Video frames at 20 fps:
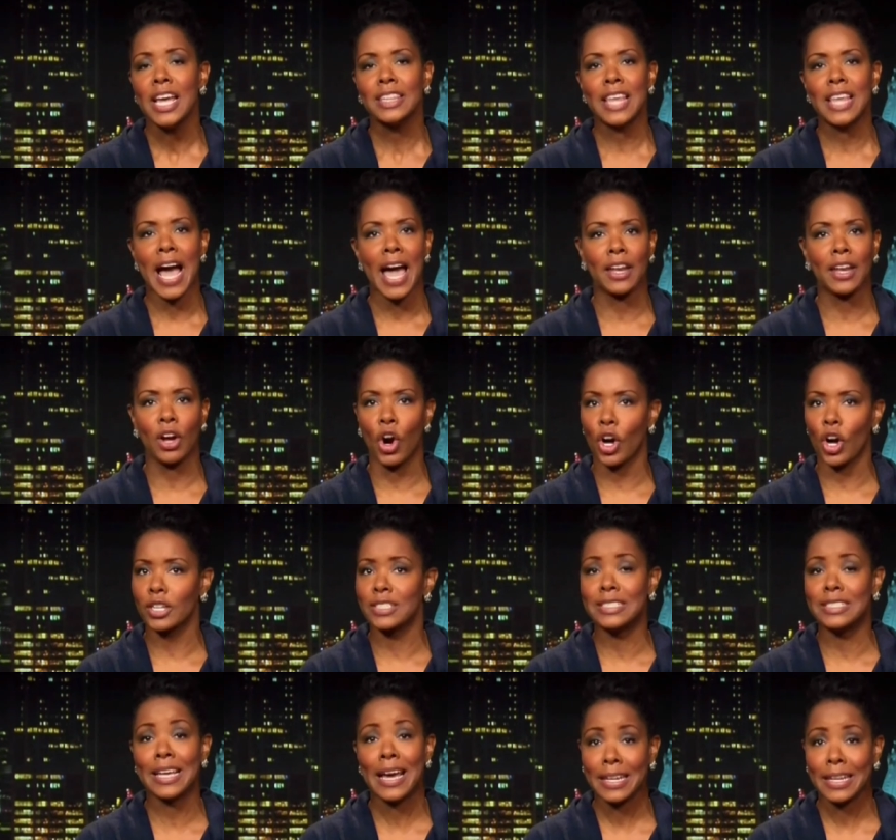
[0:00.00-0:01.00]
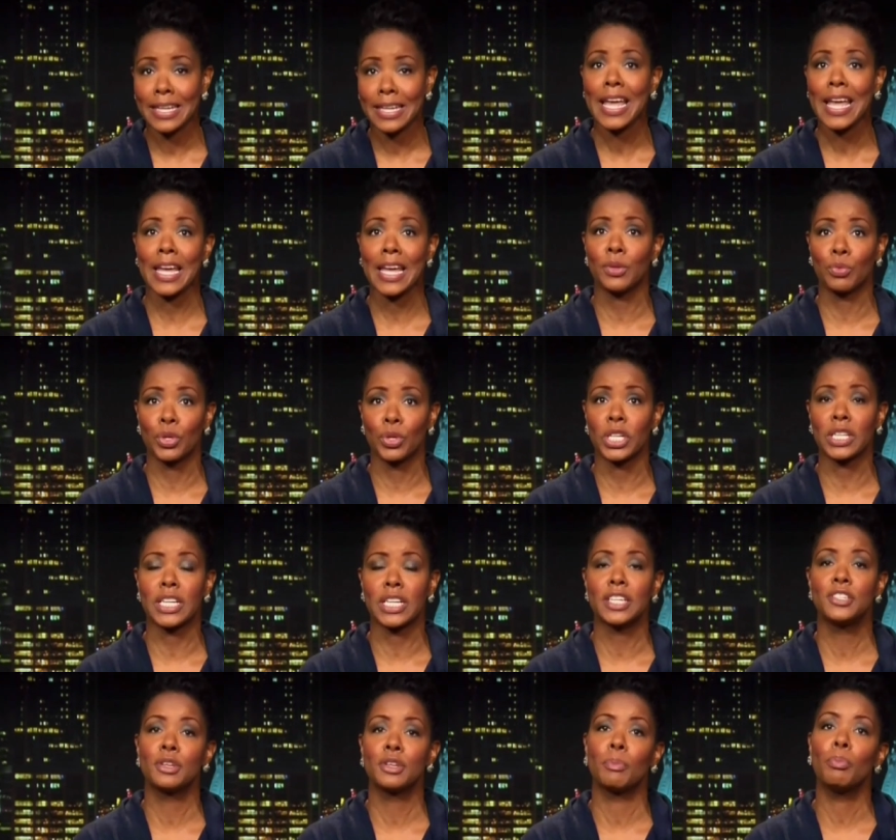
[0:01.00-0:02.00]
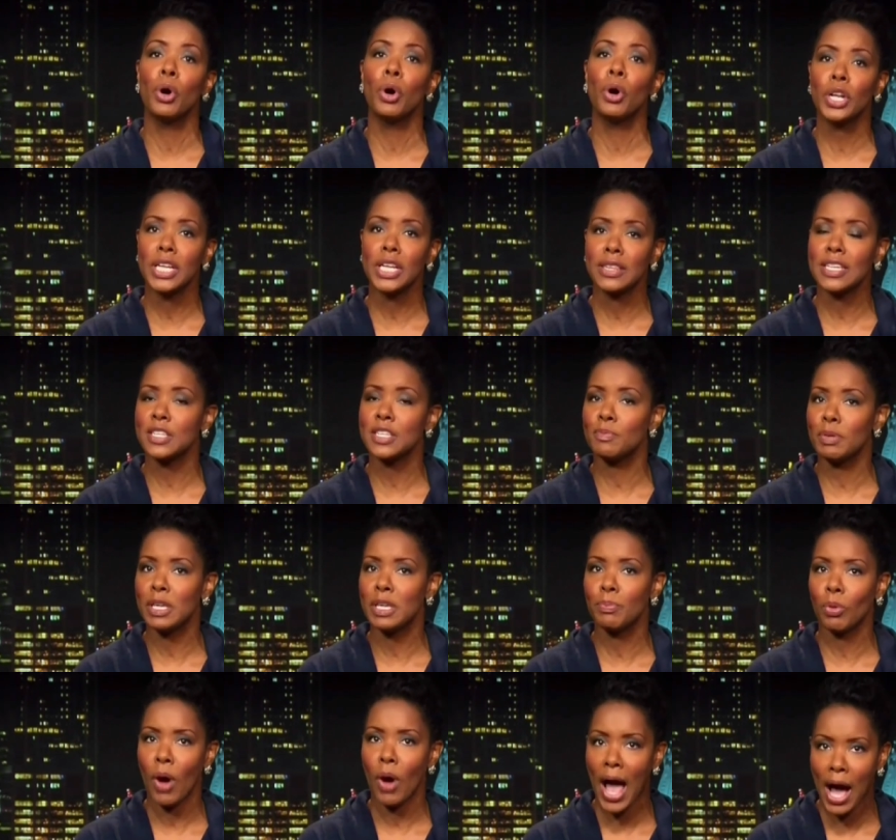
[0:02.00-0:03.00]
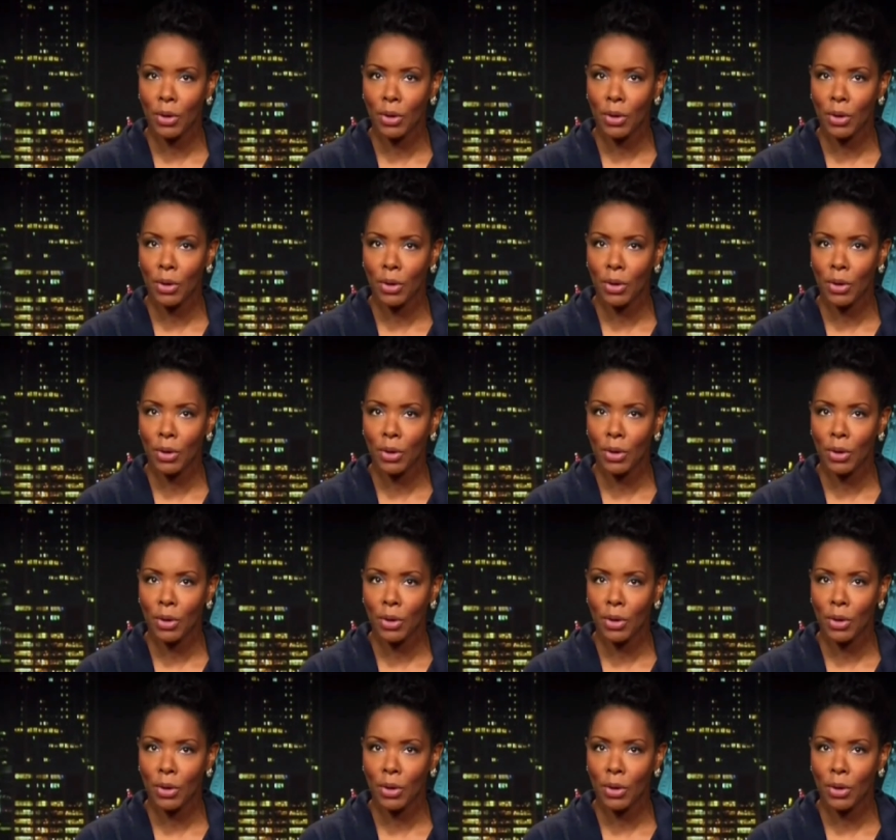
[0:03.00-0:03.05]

that are dedicated really to putting these people